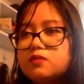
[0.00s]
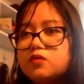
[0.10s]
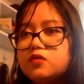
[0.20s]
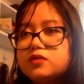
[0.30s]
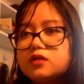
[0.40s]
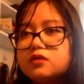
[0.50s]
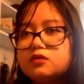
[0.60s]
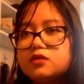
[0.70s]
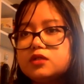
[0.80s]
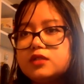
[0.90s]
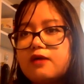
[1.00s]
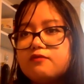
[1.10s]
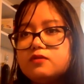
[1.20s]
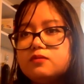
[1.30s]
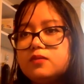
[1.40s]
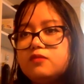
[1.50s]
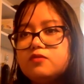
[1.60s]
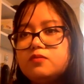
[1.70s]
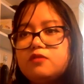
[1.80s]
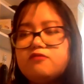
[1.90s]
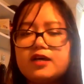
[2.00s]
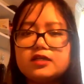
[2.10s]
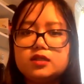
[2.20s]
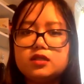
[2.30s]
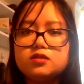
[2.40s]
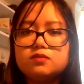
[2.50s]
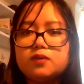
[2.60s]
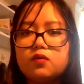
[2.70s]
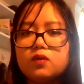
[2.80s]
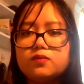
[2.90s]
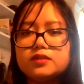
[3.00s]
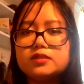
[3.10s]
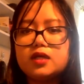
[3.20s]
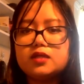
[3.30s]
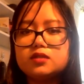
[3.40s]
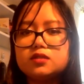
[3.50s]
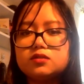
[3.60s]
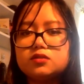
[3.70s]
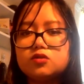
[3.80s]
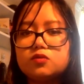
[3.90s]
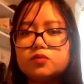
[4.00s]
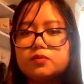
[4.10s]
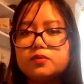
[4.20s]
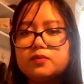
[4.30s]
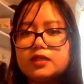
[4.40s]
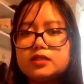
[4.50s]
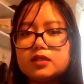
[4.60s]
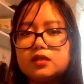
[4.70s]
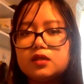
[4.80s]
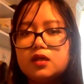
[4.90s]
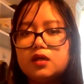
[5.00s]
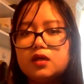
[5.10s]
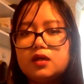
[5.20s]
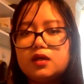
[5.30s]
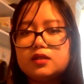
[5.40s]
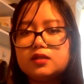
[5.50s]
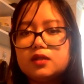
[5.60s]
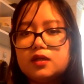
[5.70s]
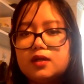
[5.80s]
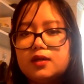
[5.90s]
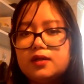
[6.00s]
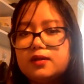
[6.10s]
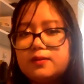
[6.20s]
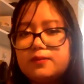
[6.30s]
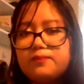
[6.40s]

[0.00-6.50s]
when most countries haven't even been vaccinated by 1%. It's so problematic. And uh,